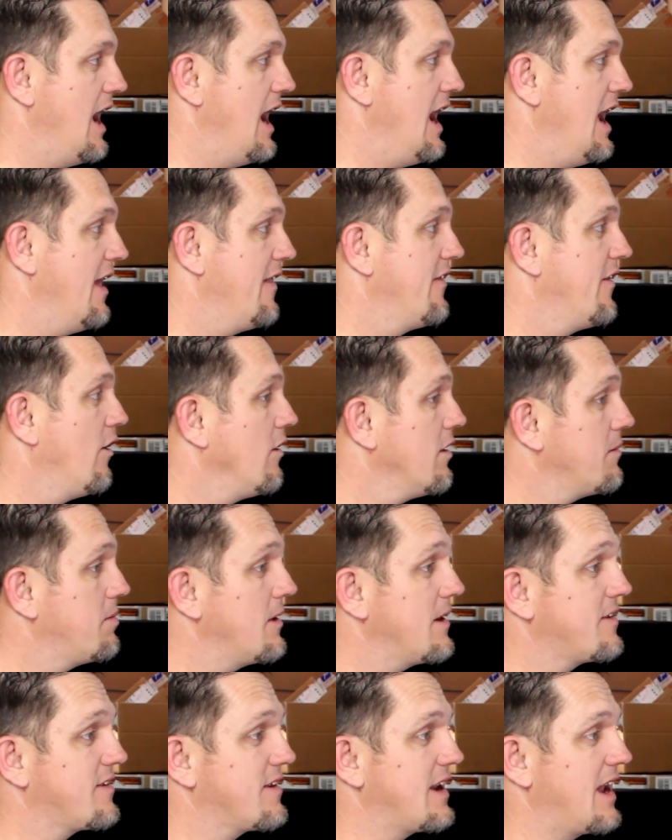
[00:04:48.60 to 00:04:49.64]
And the only
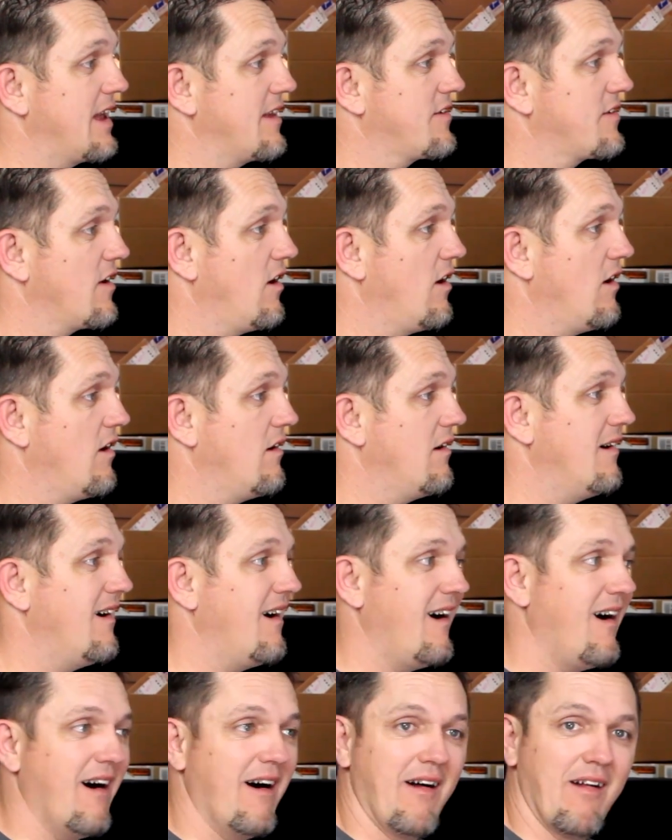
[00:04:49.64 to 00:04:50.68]
place that I saw
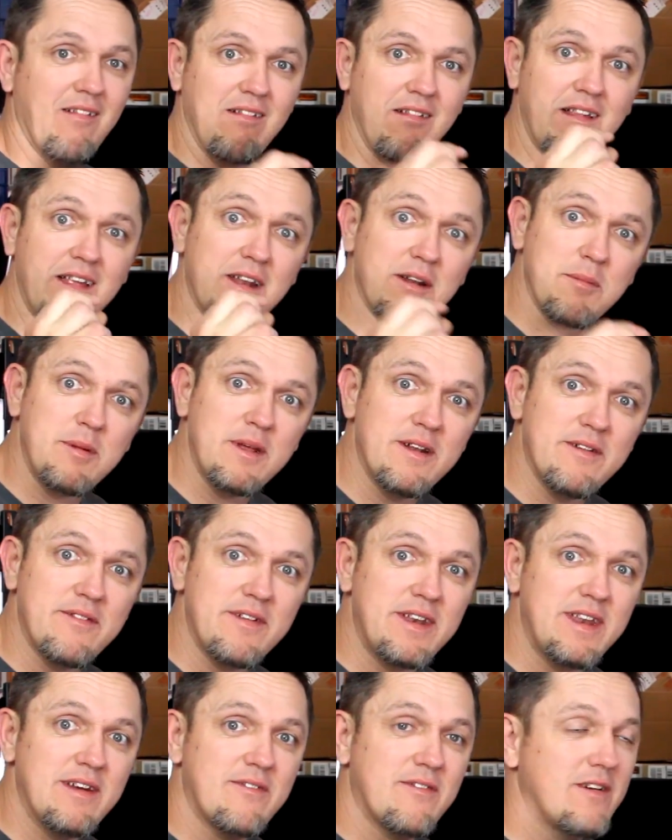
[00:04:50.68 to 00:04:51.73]
a little bit of
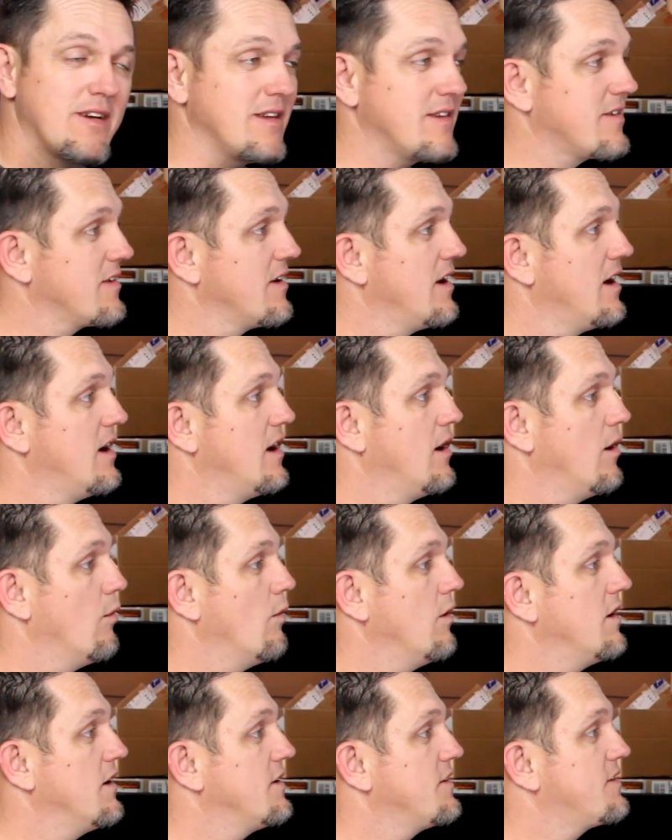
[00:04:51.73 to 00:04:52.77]
a difference
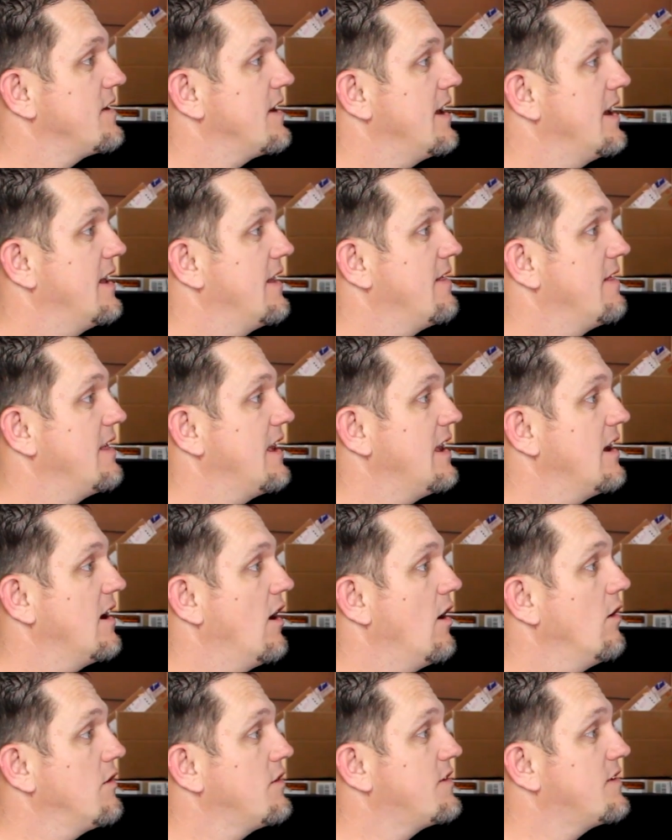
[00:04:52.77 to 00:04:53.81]
was in the
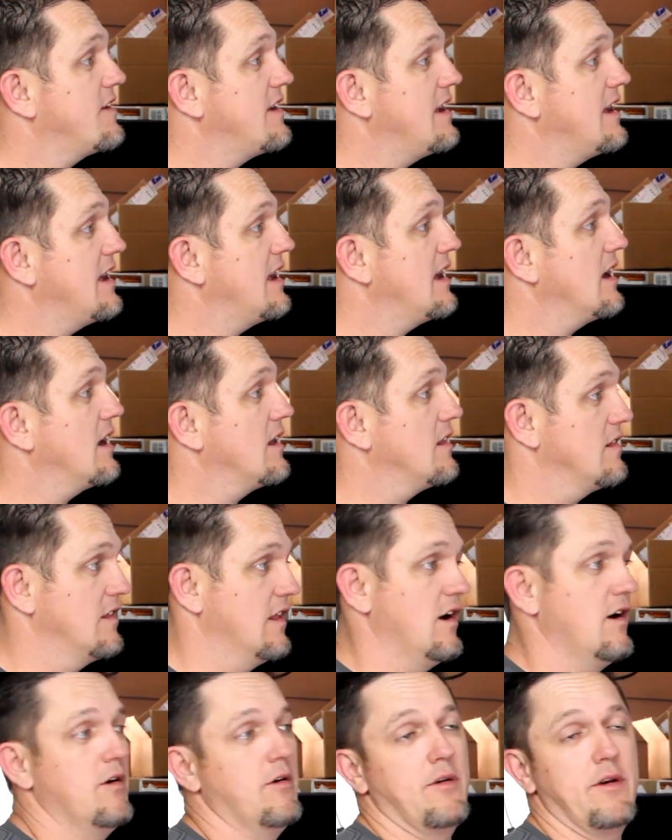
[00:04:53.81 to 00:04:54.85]
OC
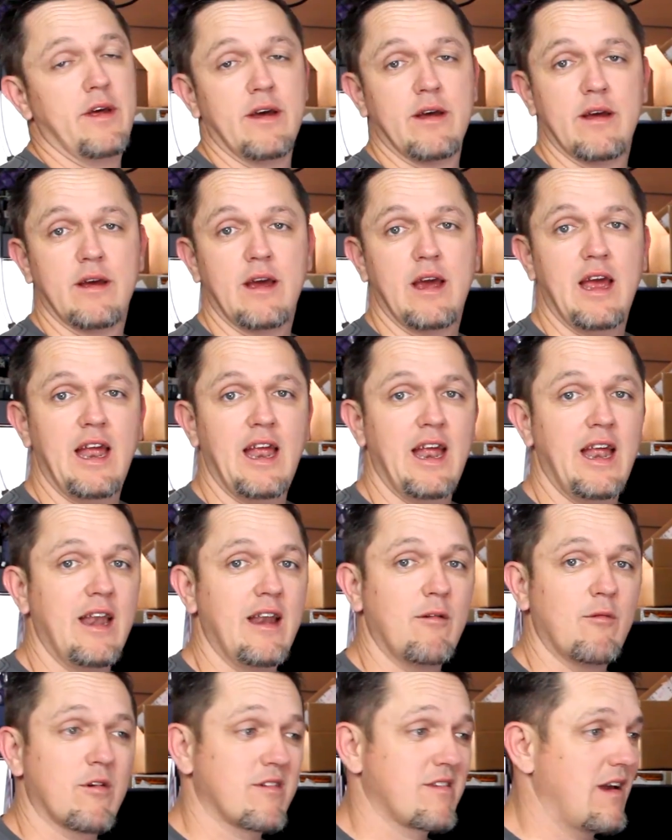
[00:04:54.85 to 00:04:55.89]
load.
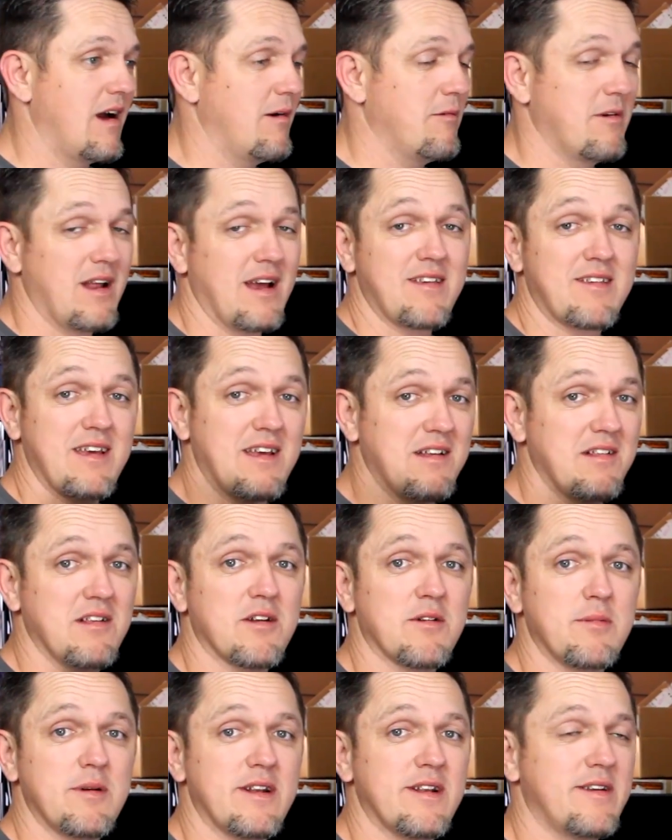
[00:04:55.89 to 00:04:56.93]
And when I say a
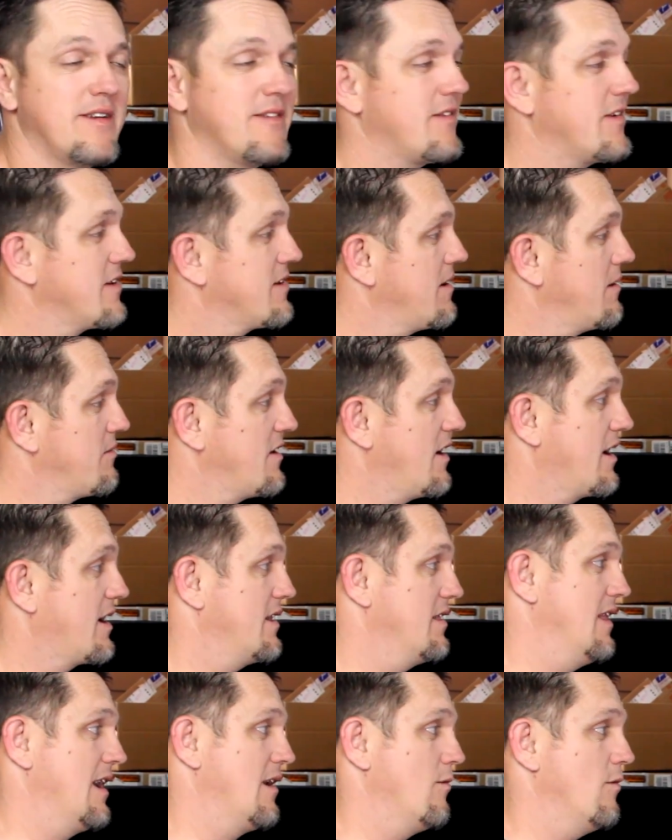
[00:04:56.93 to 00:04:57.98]
little bit of difference, I'm
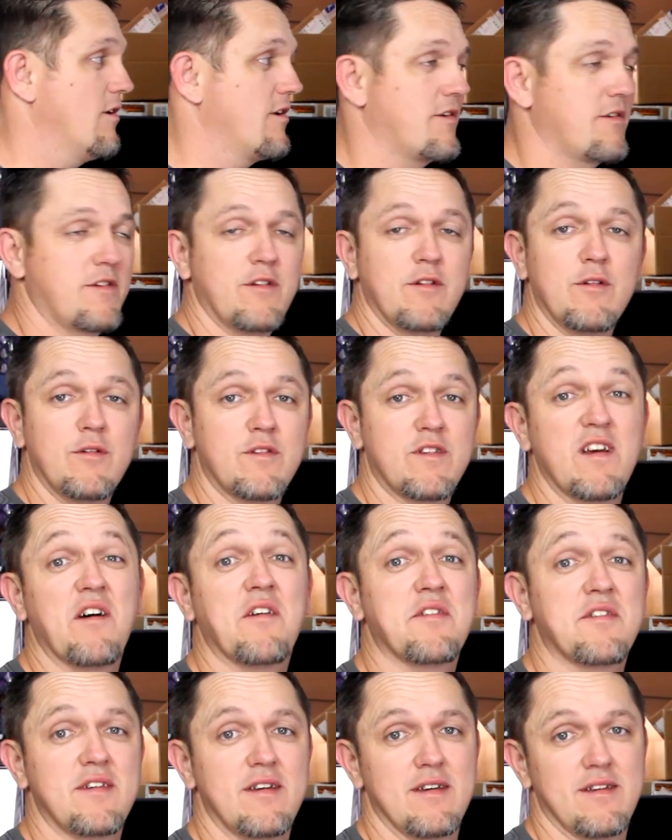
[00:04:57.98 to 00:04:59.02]
talking like 1 or 2
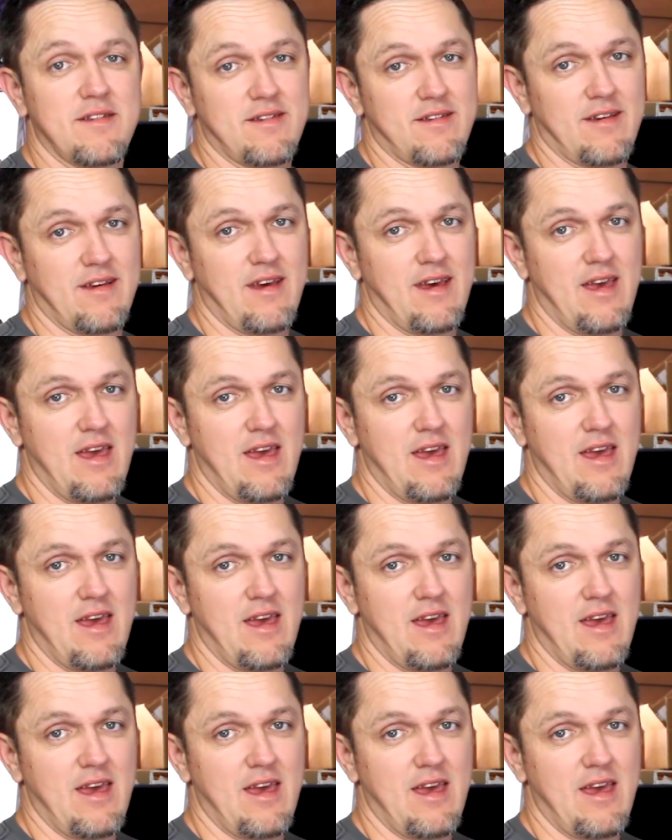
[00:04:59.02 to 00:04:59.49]
Celsius.